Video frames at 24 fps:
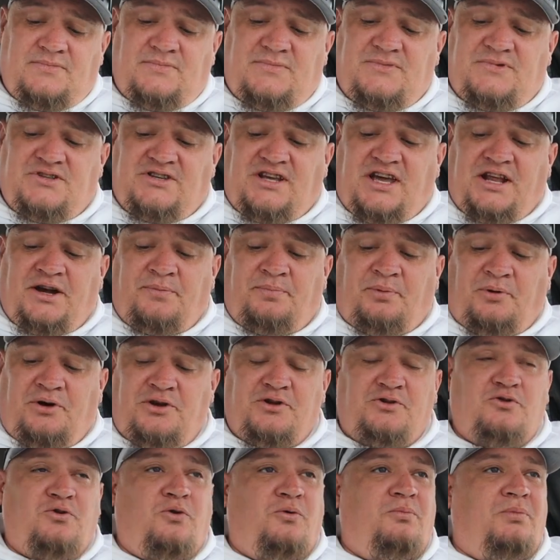It's got a pretty
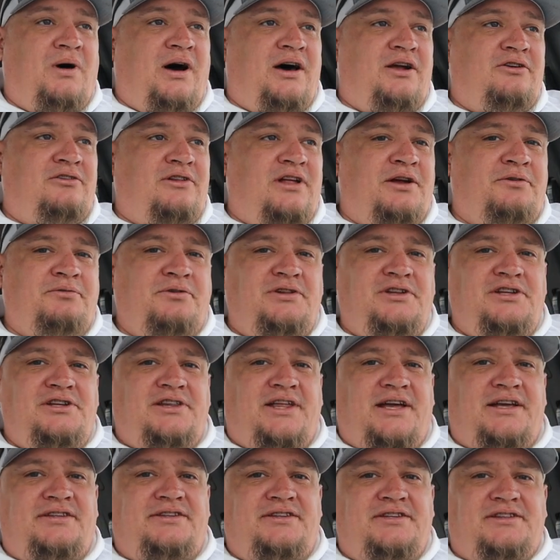cool bottle. I really
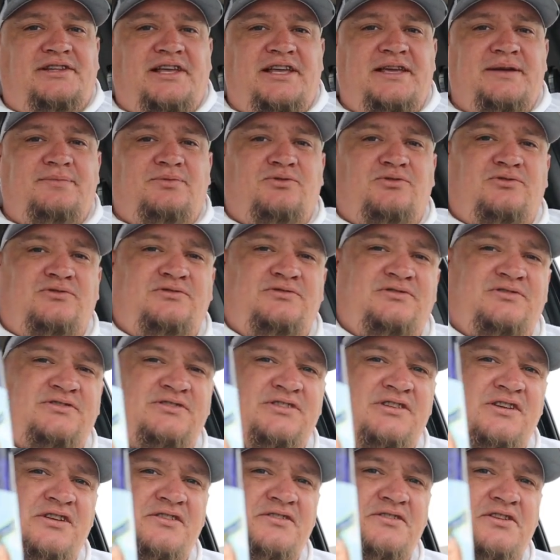like the label.
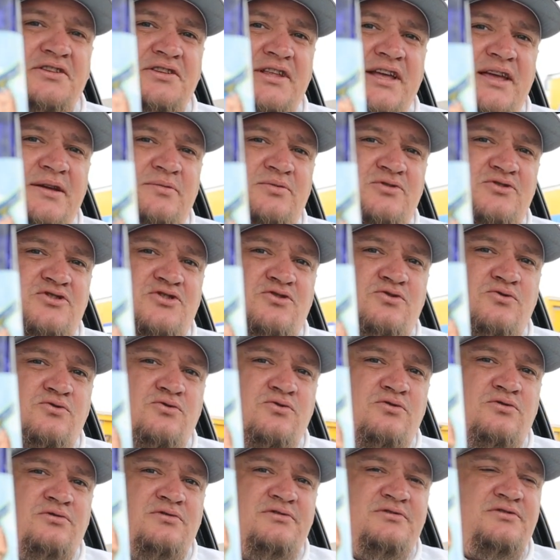The label's
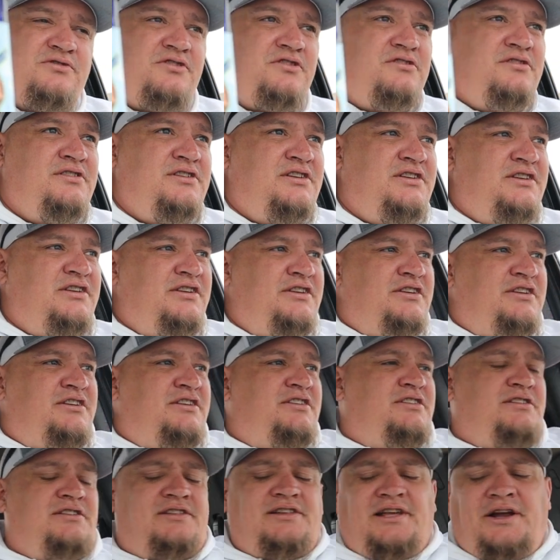cool.
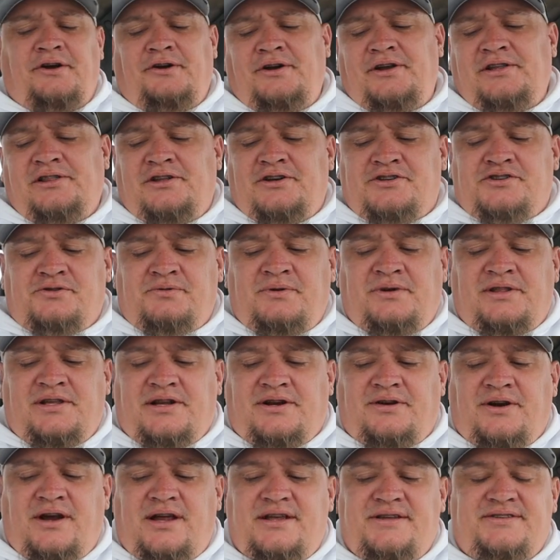Larry looks really
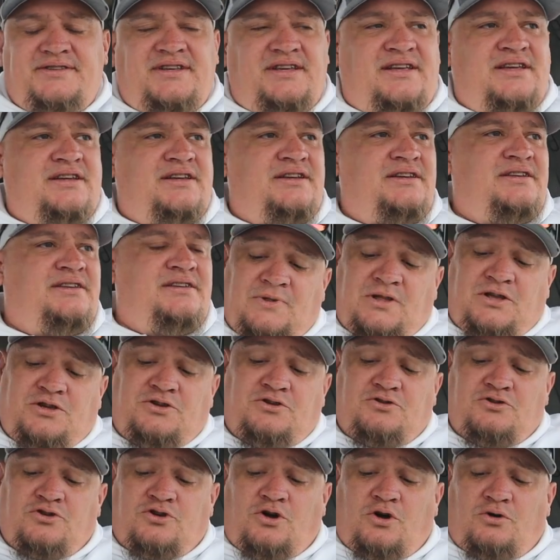crazy.
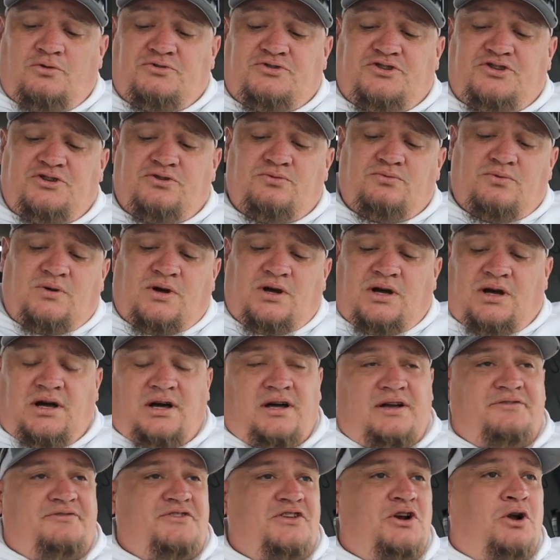You can go to
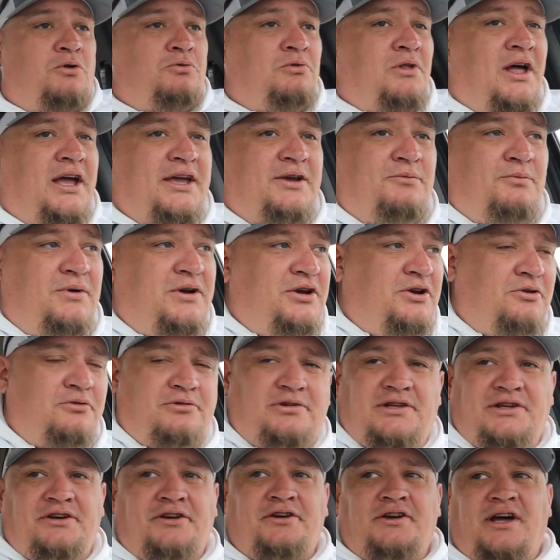uh, if you don't like window
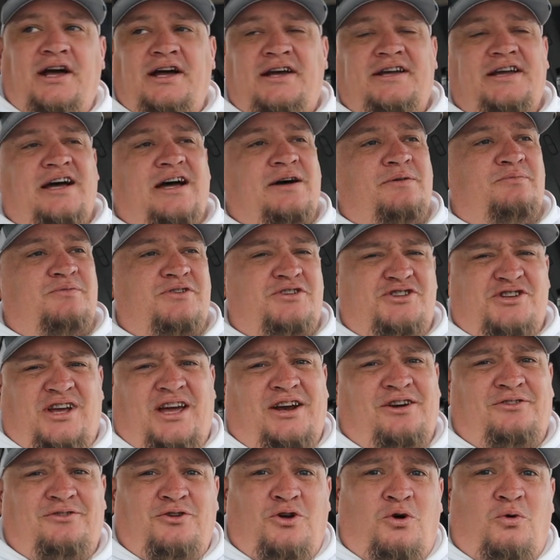cleaner dot com, which I
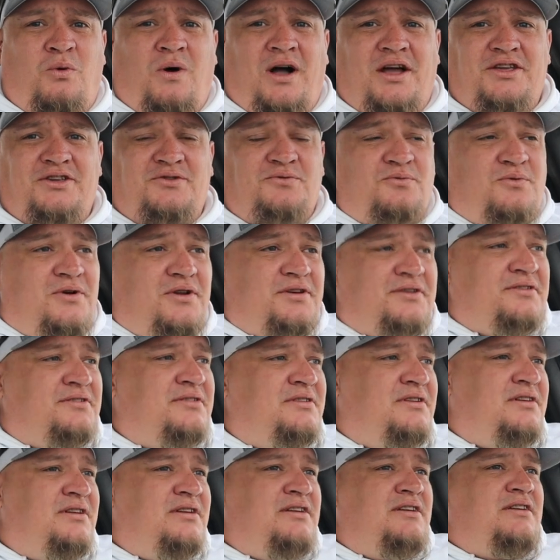don't know why you
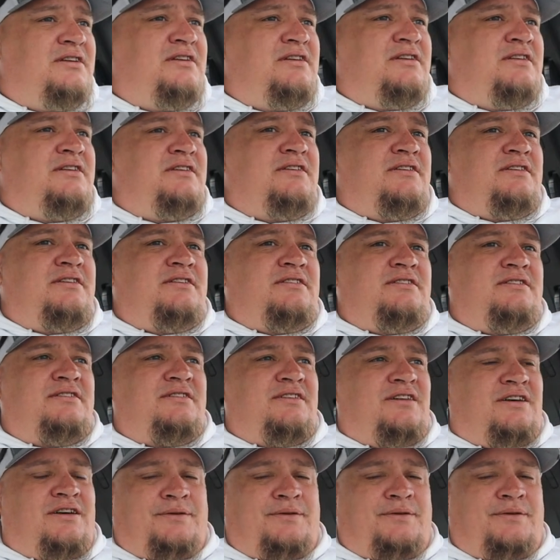wouldn't.